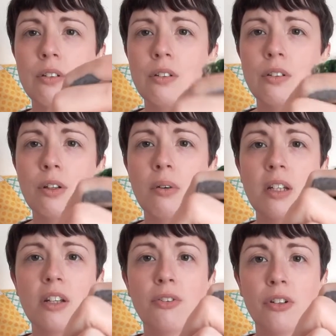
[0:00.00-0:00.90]
knew any
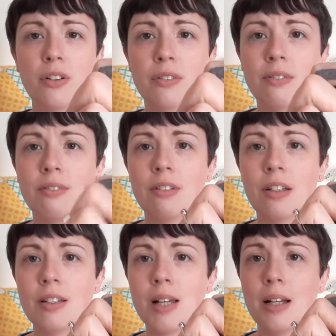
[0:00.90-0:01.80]
different at
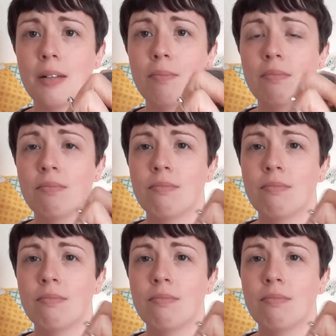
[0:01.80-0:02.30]
the time,